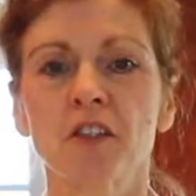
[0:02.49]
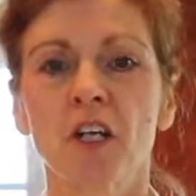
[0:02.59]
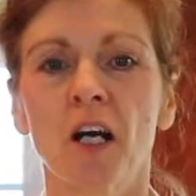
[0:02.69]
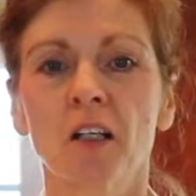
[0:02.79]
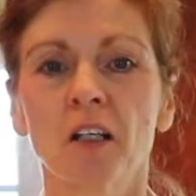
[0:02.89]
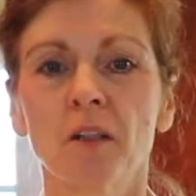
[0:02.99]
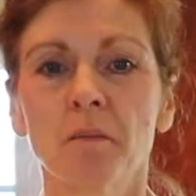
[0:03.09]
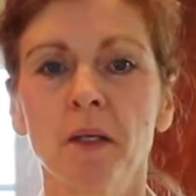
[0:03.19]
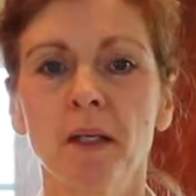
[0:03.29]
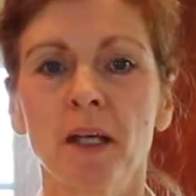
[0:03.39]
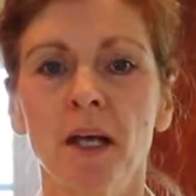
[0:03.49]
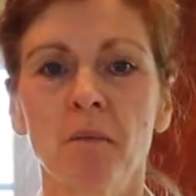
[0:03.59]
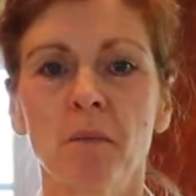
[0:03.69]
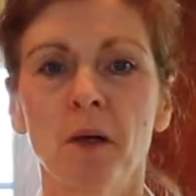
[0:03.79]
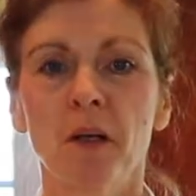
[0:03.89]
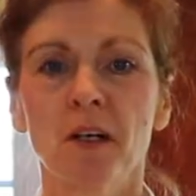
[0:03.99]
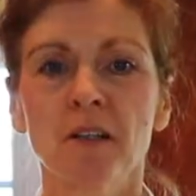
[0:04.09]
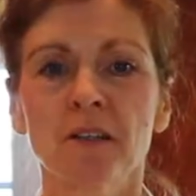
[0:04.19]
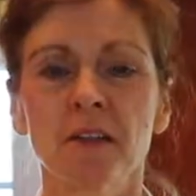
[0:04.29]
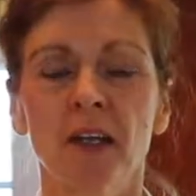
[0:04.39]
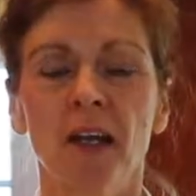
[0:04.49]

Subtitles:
chocolate pecan bars,